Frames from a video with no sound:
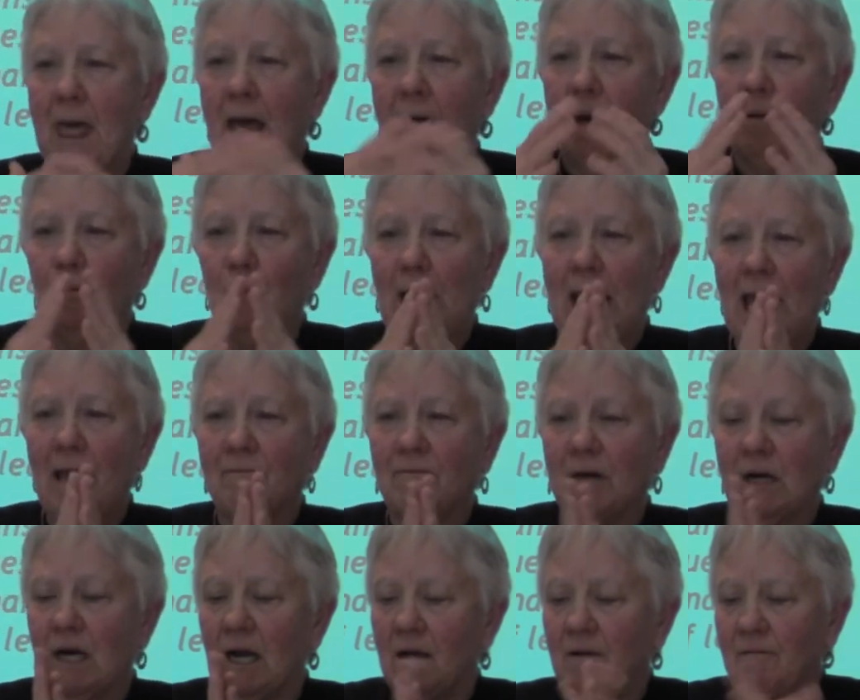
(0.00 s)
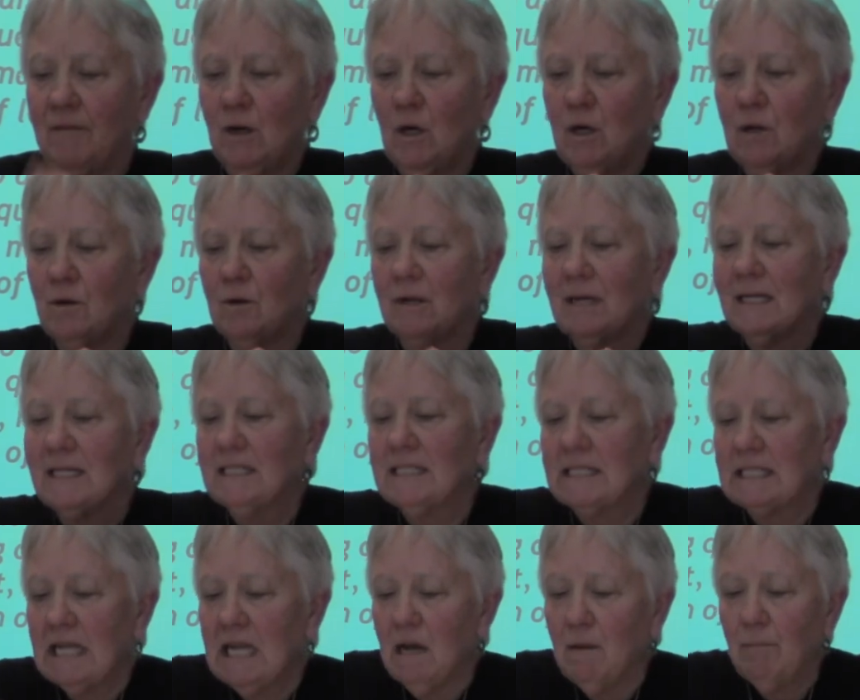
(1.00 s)
uh, we have a very good
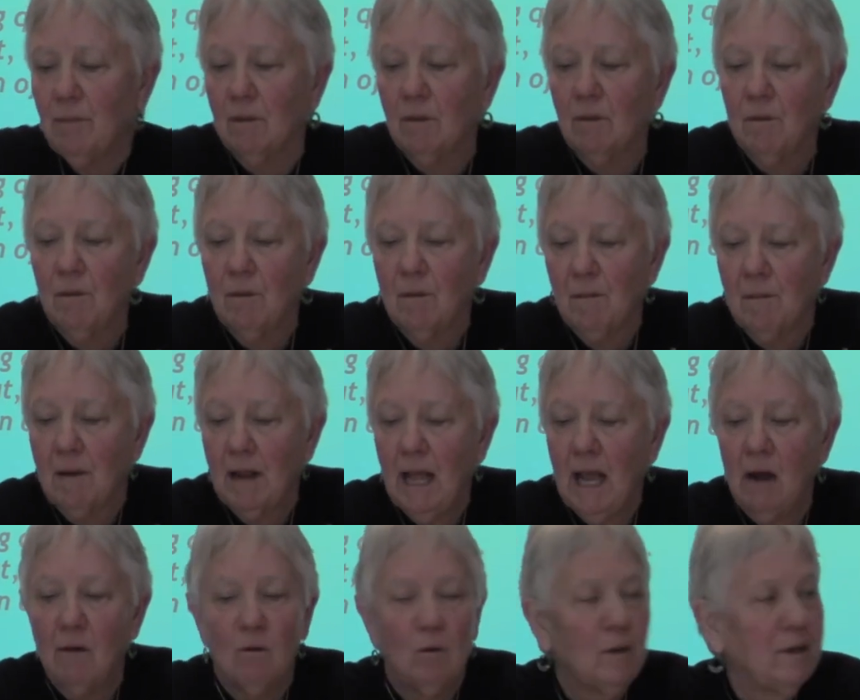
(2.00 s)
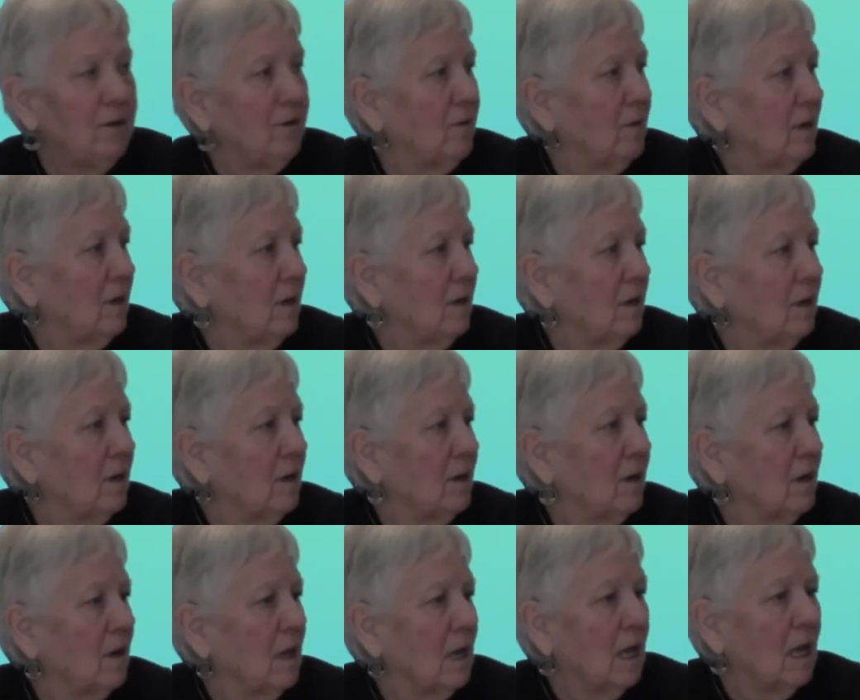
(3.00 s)
example. How are we doing?
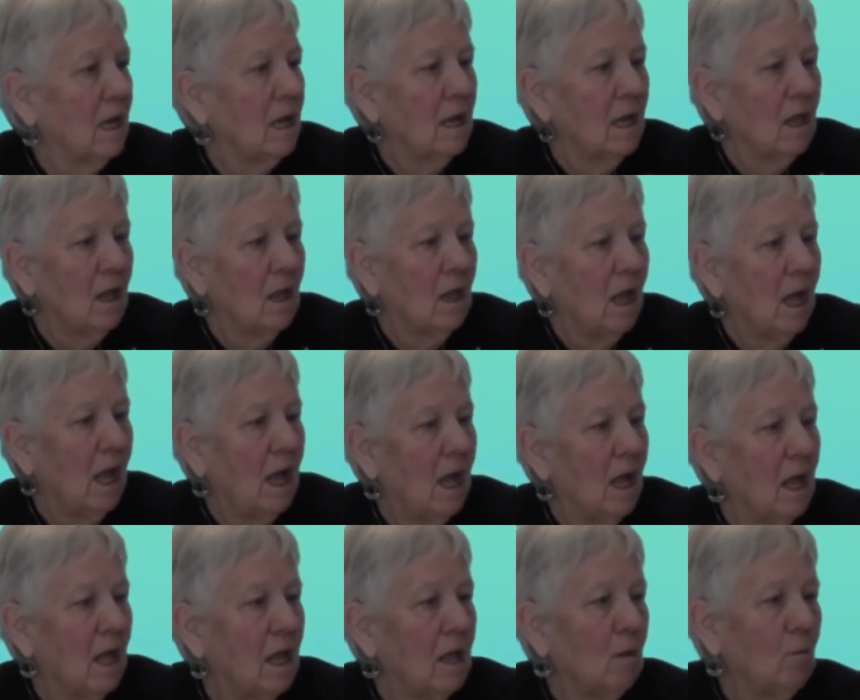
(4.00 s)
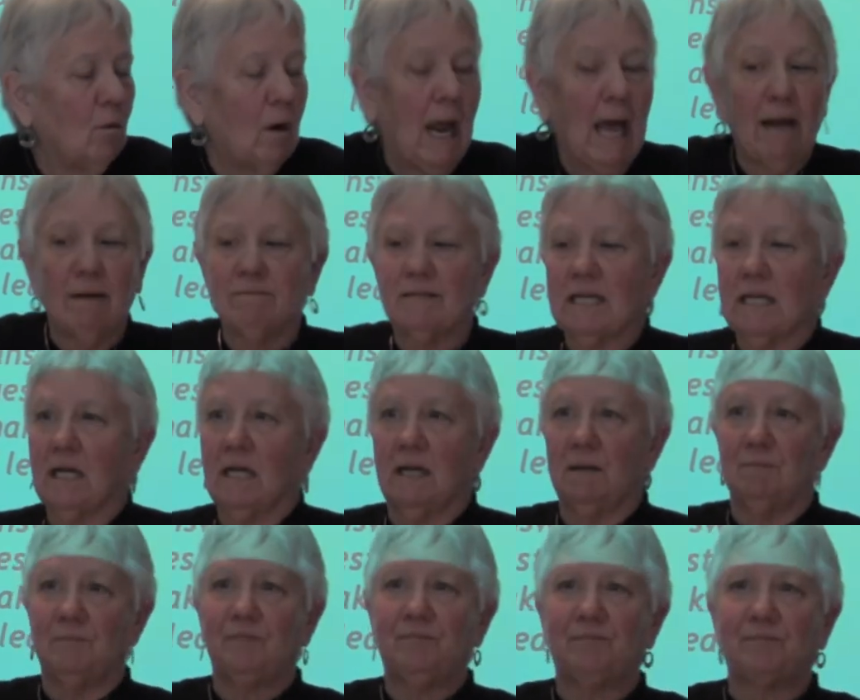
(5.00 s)
No, we're out of time. We're out of
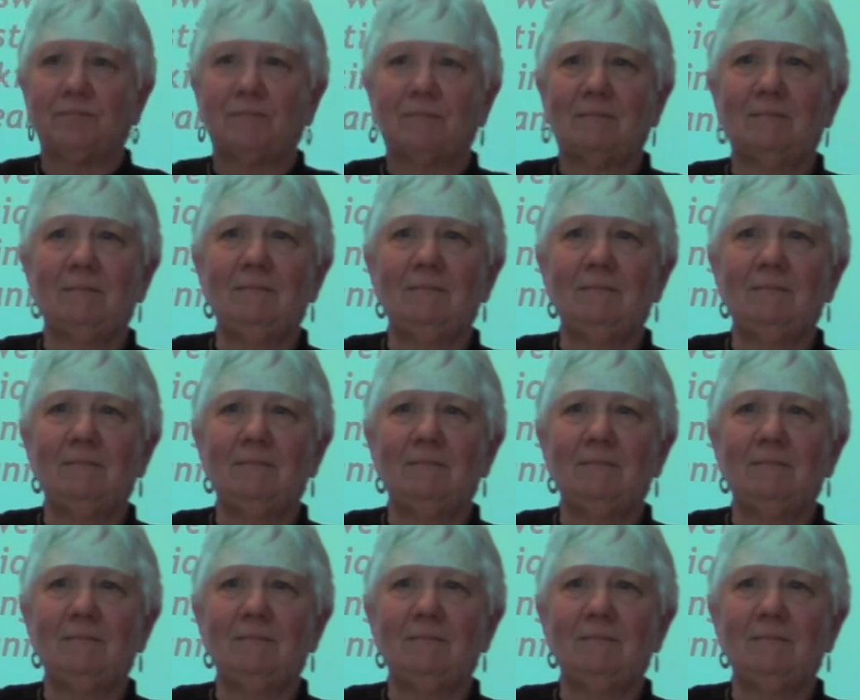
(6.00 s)
time.